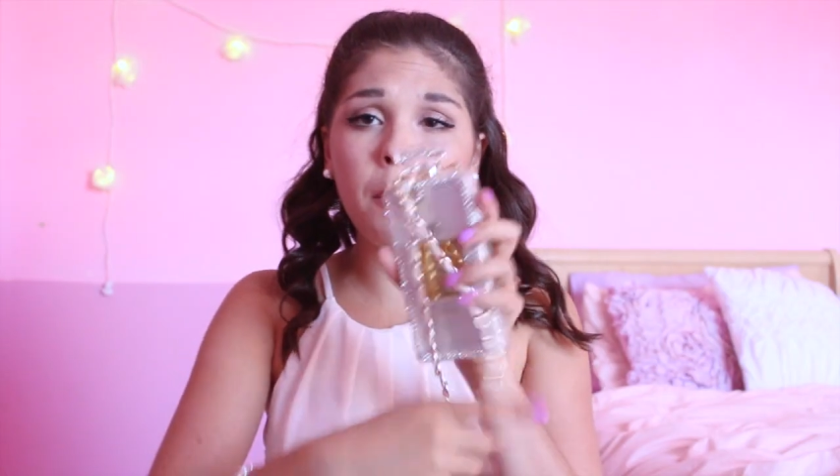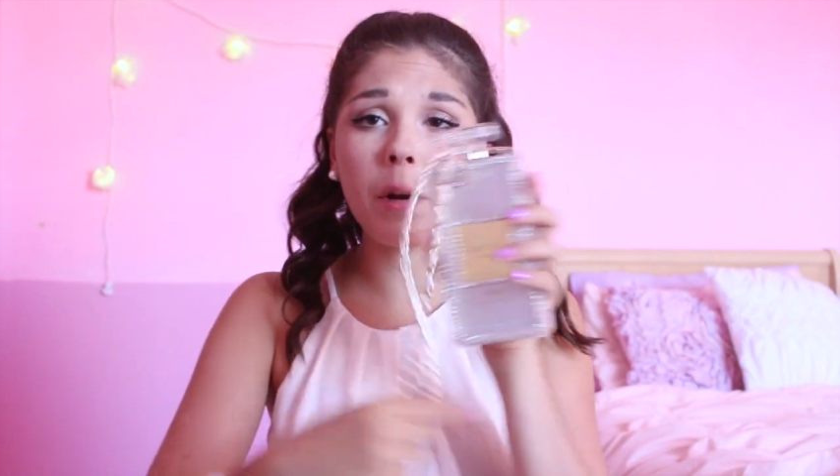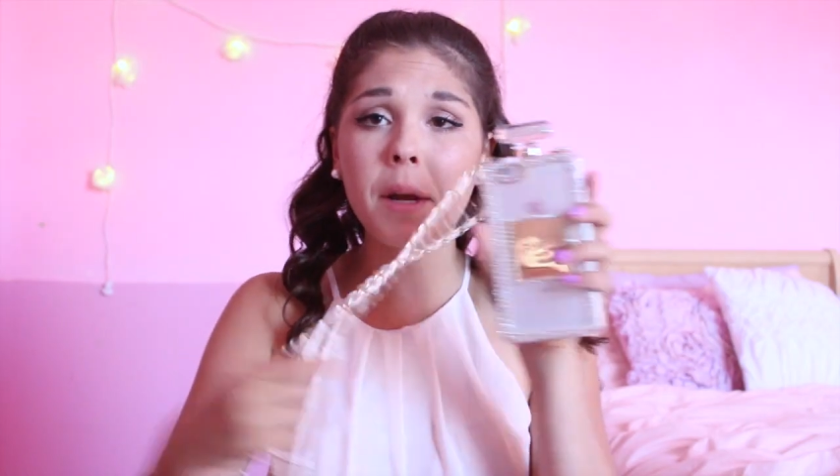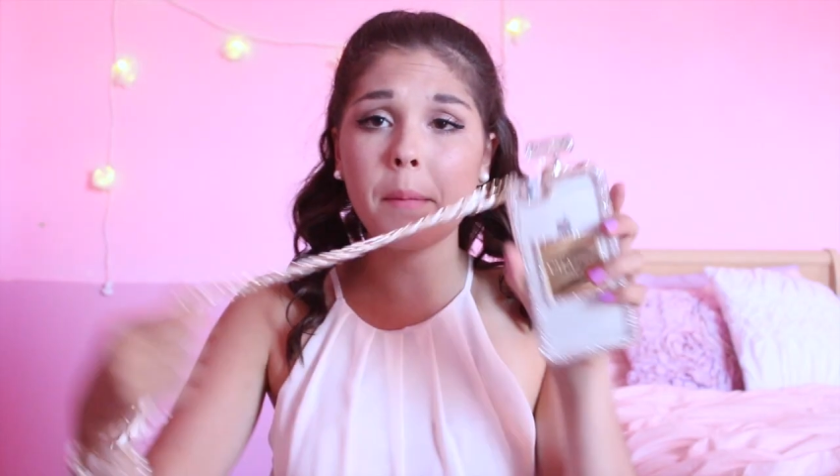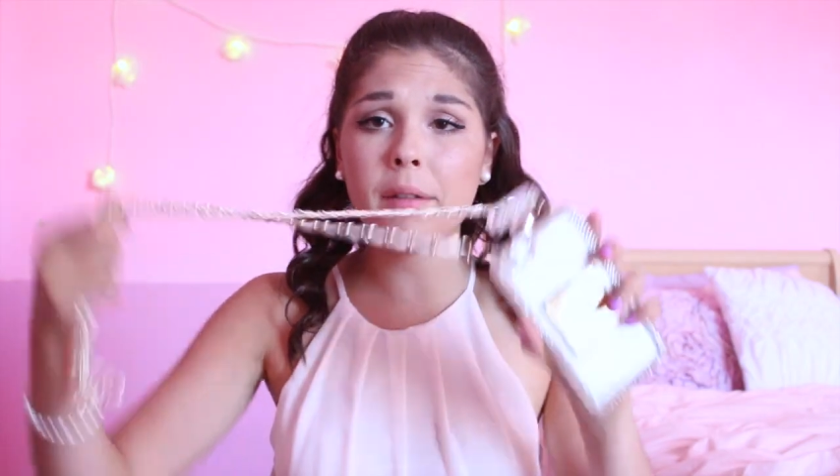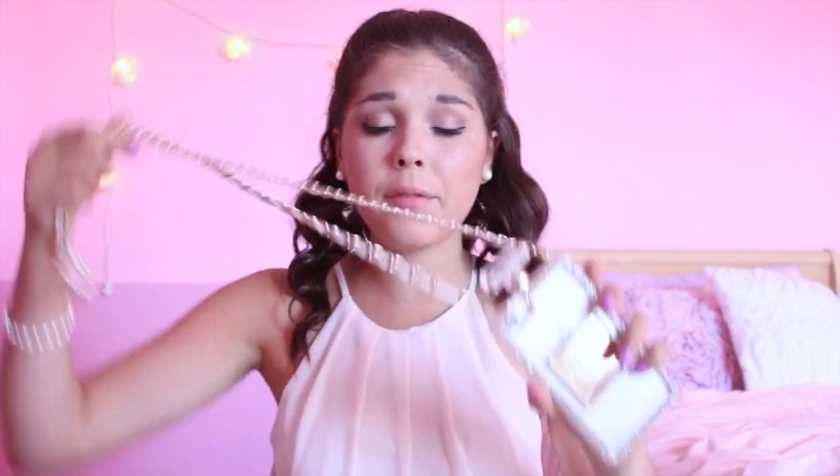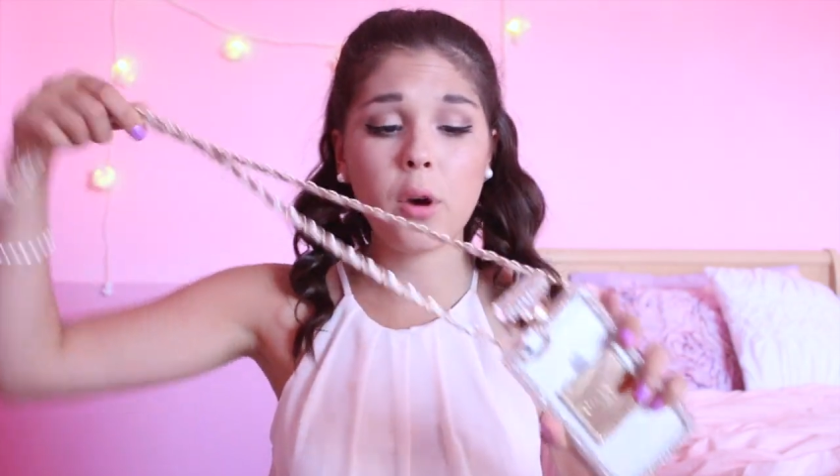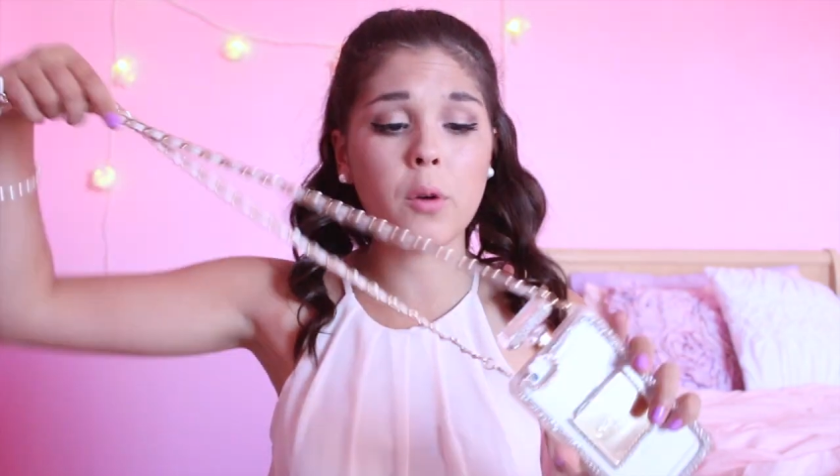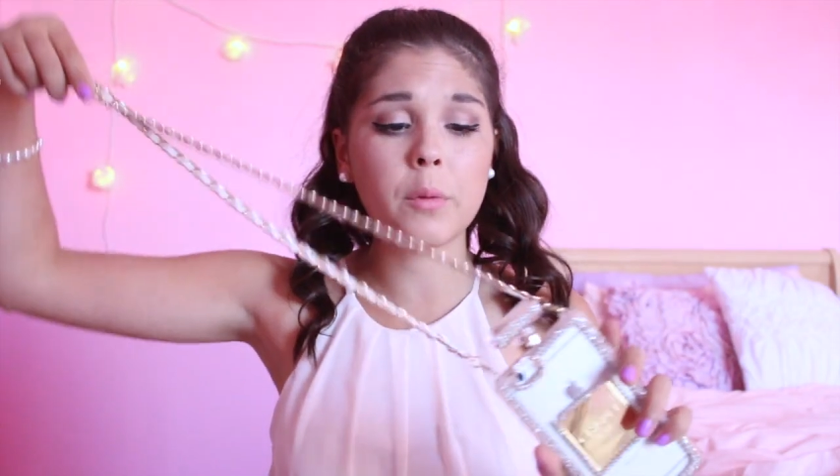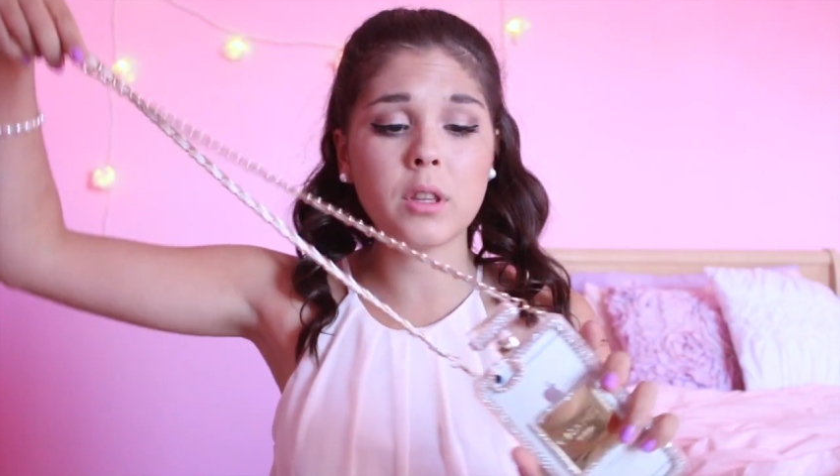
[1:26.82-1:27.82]
I'm bringing my
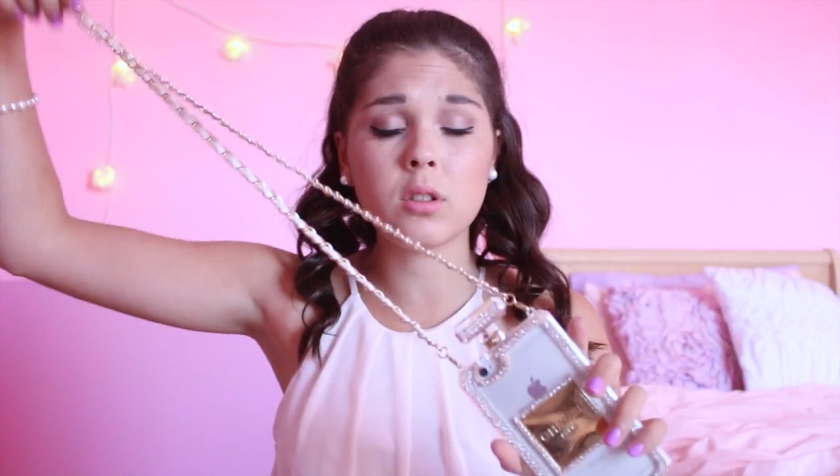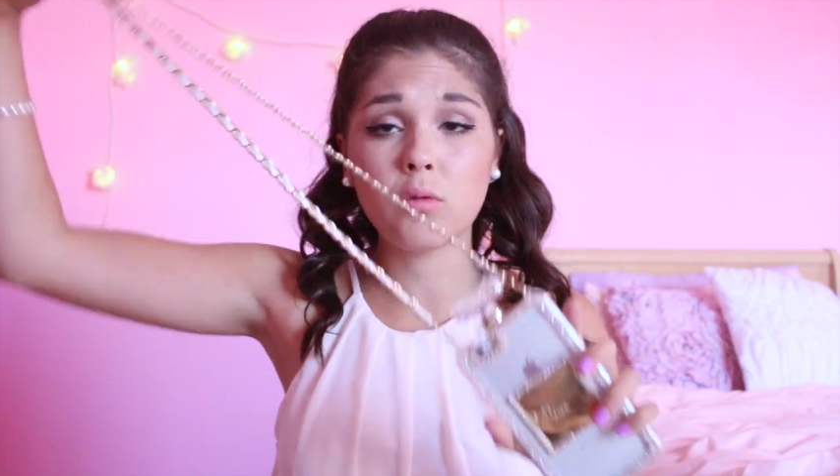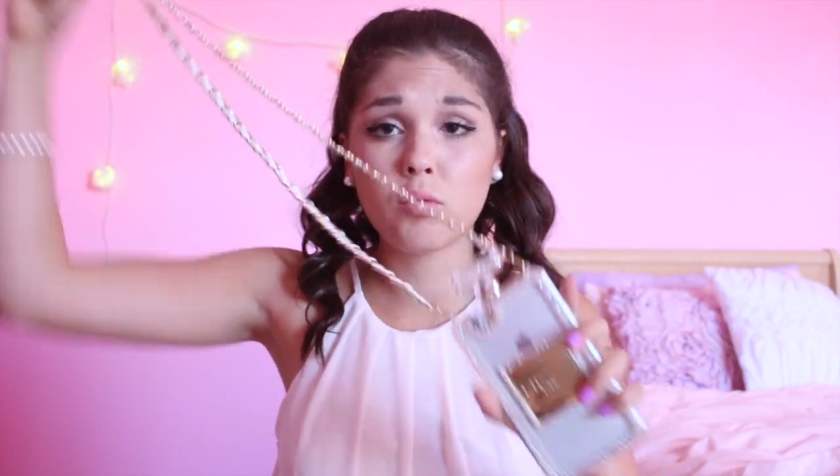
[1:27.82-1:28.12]
phone with this